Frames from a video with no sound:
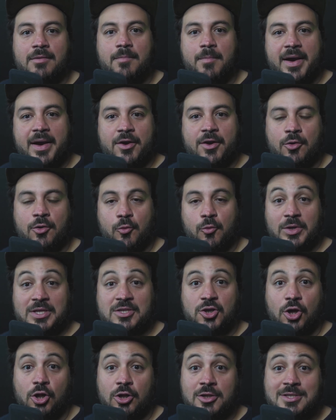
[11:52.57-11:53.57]
better
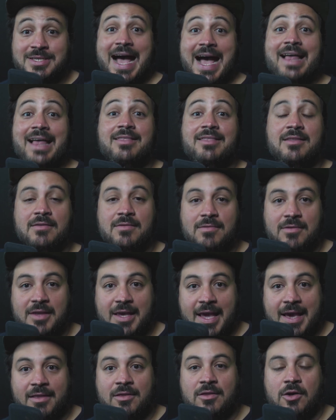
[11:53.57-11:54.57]
results at
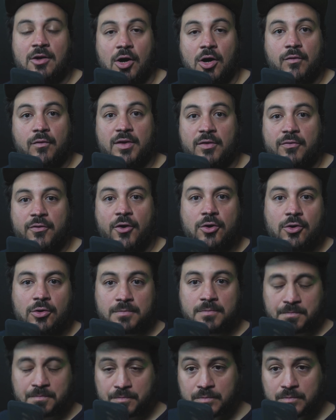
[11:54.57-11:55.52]
the end of the funnel.